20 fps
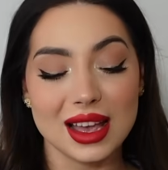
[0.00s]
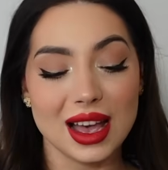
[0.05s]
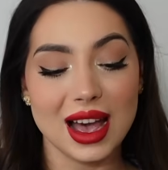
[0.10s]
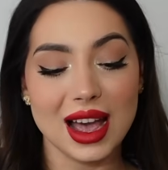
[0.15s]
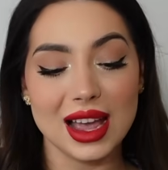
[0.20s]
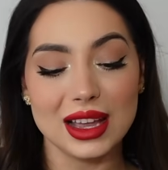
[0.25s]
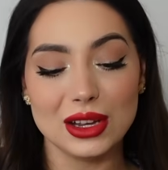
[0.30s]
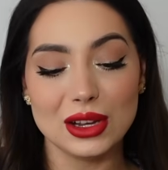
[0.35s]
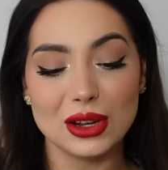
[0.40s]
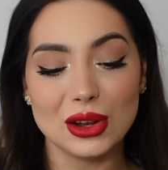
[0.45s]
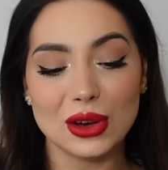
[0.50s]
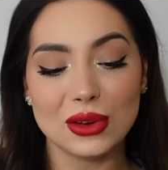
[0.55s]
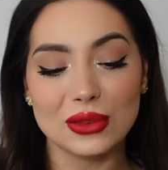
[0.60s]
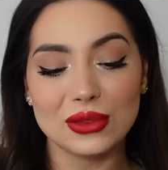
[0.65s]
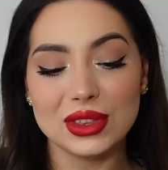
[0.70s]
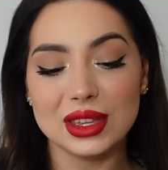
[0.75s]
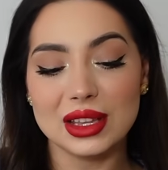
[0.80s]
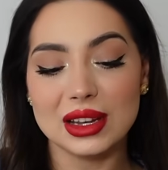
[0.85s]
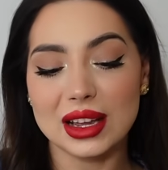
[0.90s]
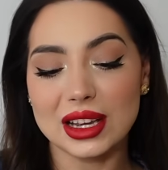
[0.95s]
I love
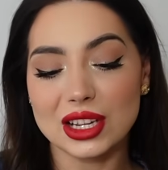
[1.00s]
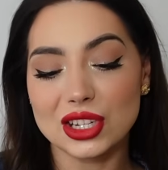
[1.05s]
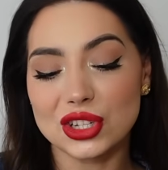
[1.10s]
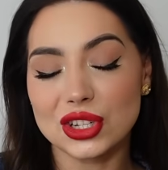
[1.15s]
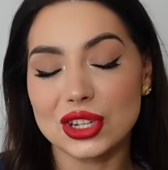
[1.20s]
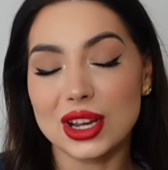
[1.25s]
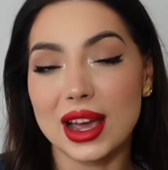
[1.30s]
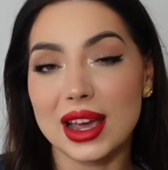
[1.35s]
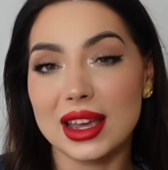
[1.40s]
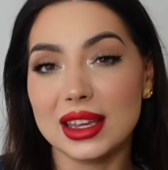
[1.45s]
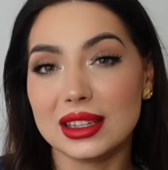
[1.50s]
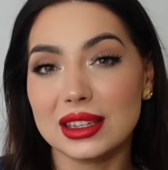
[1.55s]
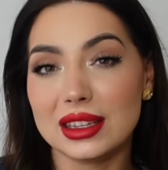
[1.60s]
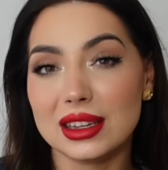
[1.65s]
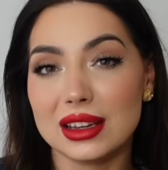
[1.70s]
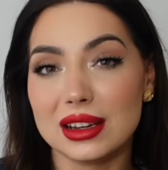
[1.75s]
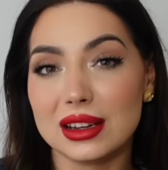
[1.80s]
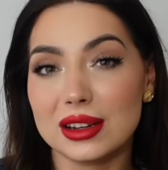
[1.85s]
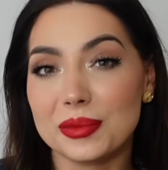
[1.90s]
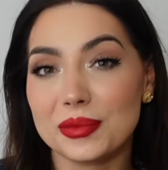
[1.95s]
the like
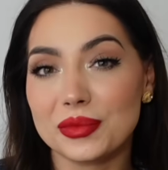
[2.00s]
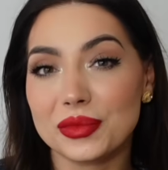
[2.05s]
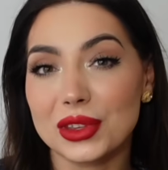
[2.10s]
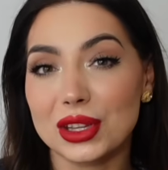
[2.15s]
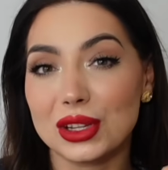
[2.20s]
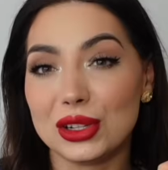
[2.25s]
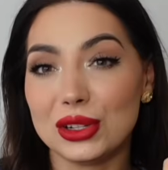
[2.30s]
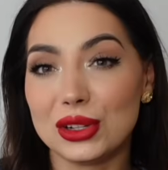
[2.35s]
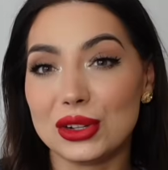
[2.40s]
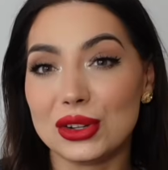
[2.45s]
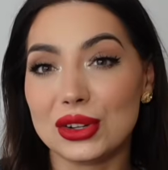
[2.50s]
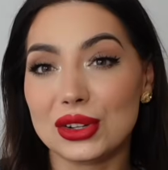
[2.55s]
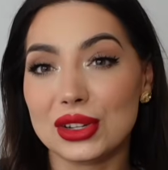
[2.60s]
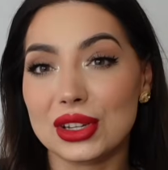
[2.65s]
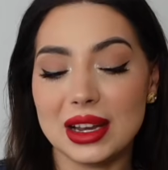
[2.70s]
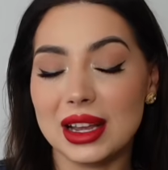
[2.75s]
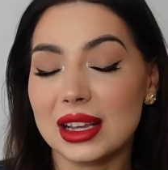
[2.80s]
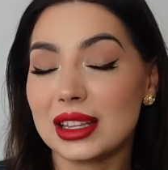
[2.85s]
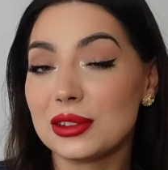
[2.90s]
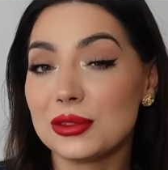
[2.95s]
shinier look.
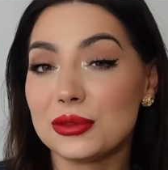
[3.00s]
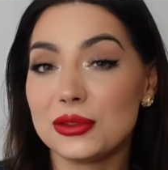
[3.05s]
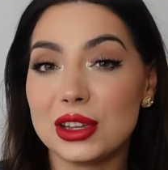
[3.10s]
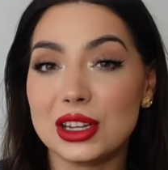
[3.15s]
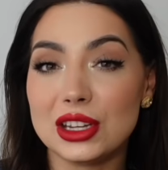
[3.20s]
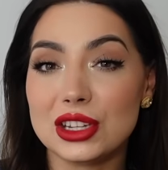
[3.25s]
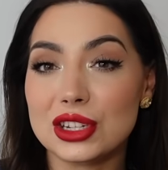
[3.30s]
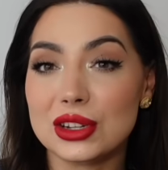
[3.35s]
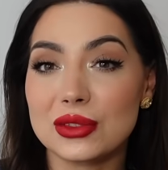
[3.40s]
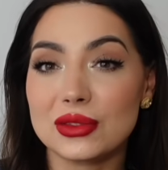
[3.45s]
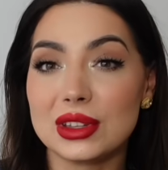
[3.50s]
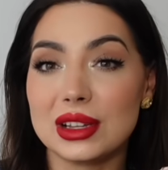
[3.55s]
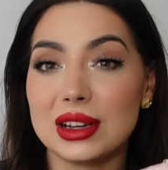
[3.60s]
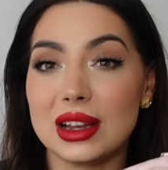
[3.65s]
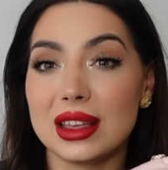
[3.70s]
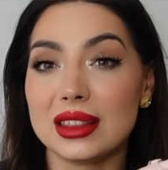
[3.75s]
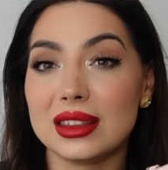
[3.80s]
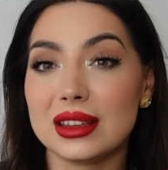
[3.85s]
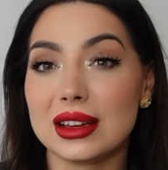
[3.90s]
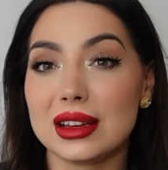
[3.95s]
Like the finish of the
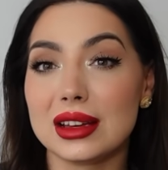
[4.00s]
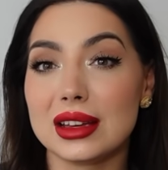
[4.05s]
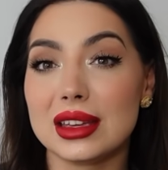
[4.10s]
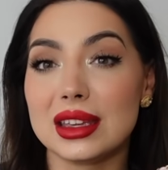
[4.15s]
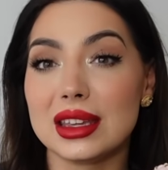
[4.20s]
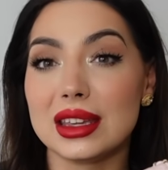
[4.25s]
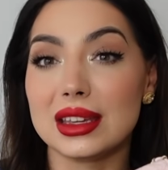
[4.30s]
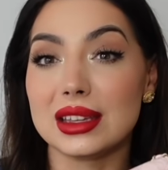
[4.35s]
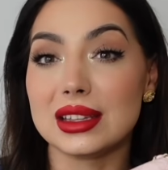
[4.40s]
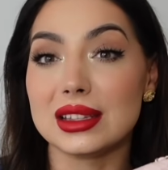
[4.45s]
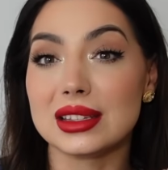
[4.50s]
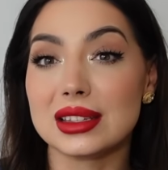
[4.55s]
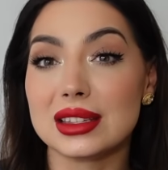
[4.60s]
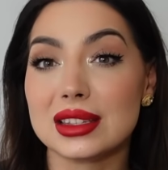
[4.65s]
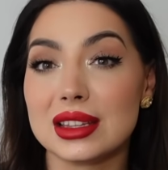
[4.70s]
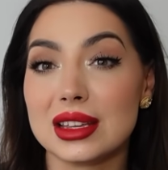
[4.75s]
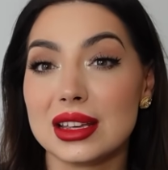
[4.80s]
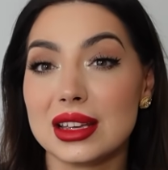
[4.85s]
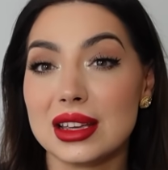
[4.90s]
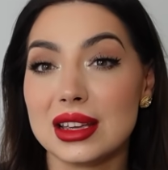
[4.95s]
leather
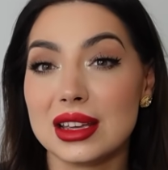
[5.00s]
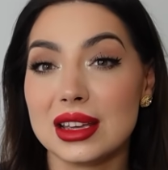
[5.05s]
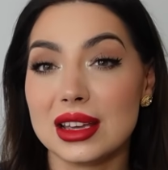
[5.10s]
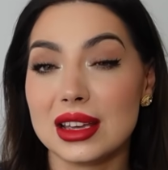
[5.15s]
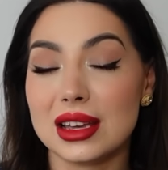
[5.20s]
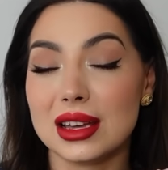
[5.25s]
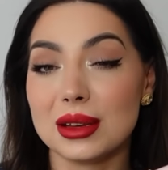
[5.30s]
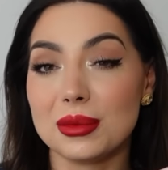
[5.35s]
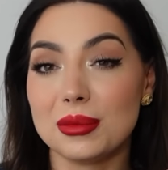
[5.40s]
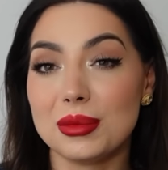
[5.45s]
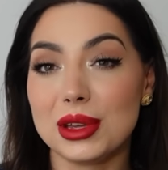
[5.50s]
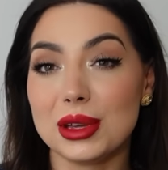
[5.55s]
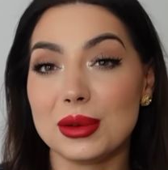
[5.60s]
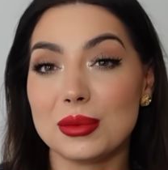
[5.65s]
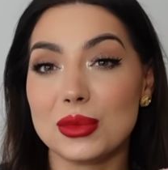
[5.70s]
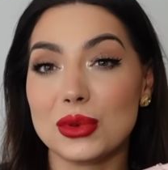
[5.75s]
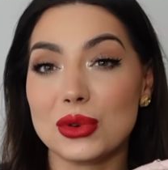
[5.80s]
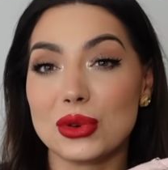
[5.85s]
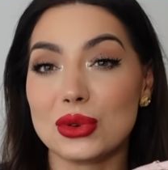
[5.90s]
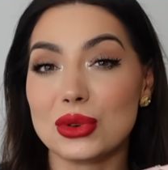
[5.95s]
is a bit
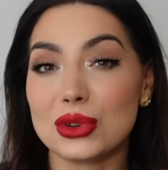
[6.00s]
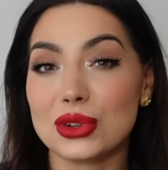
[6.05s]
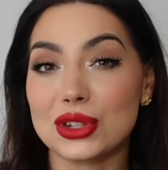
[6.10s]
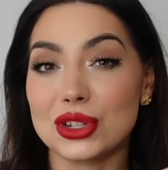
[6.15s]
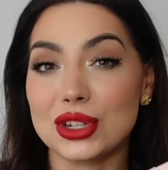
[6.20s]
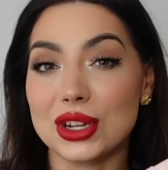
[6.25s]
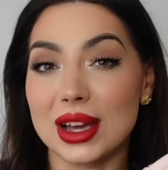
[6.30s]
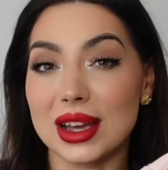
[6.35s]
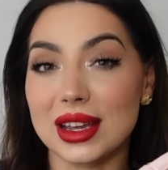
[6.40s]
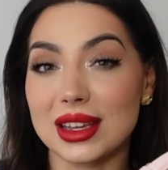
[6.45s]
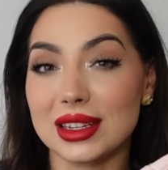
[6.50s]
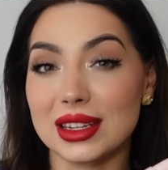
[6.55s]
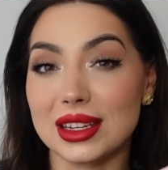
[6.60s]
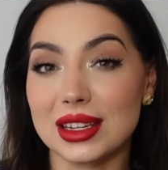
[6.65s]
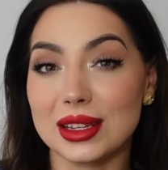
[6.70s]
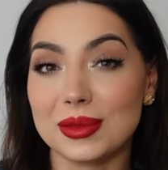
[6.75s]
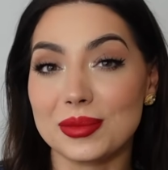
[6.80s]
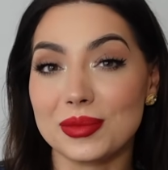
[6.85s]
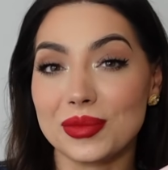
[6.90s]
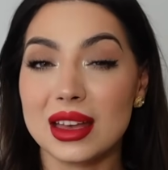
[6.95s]
more
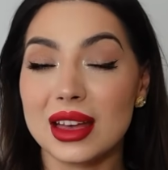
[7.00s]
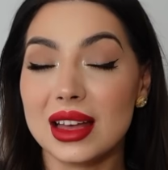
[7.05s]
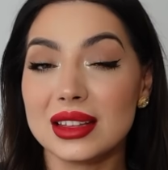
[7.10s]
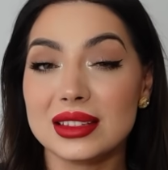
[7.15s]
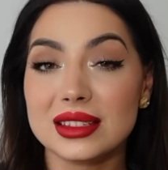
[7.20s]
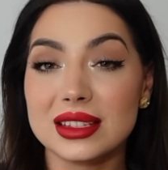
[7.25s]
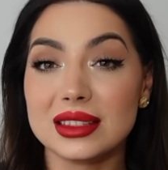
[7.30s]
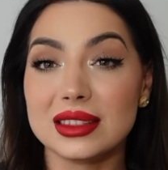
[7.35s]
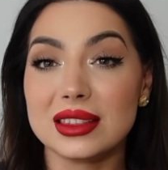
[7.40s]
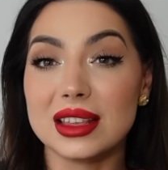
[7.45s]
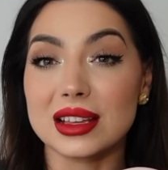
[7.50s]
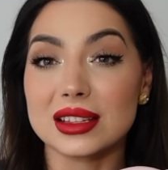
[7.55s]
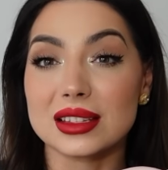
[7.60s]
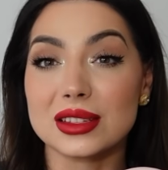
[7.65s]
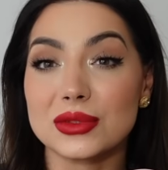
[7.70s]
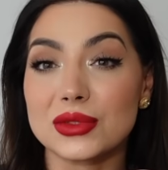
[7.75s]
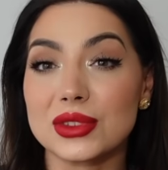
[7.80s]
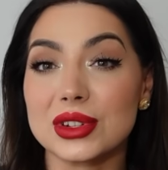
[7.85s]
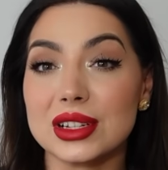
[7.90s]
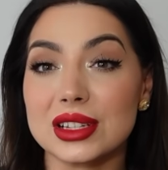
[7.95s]
shiny, and it
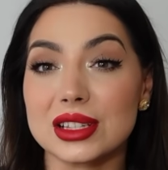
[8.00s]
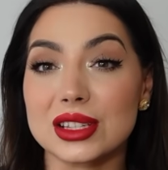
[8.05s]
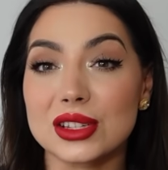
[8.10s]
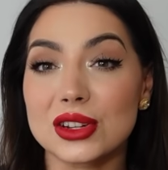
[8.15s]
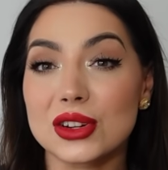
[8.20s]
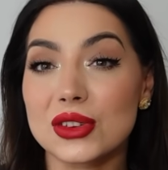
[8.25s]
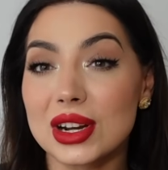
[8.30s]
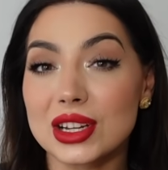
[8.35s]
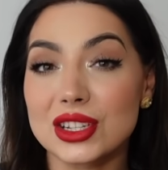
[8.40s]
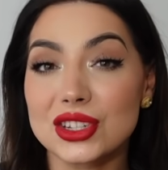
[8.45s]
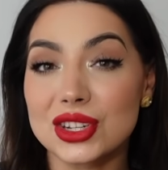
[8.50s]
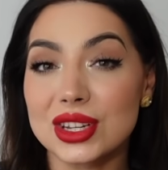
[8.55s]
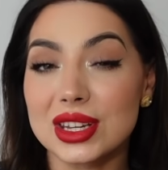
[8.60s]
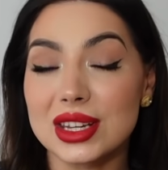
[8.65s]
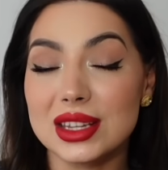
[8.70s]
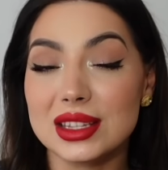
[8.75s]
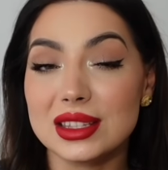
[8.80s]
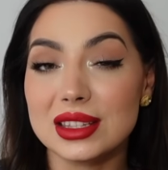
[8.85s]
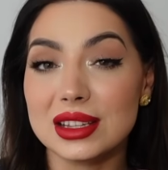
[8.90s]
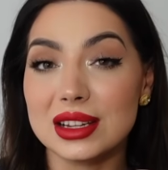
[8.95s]
doesn't really scratch
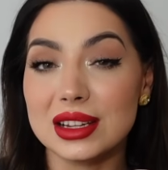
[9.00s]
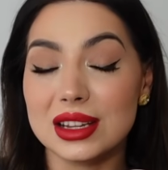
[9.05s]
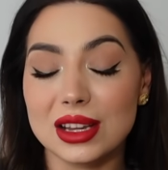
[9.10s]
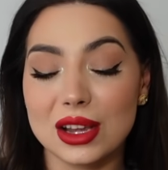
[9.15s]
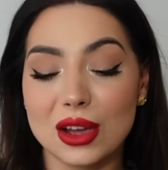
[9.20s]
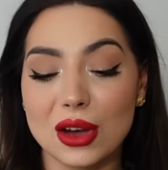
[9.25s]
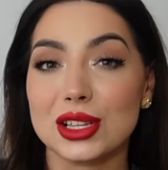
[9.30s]
easily.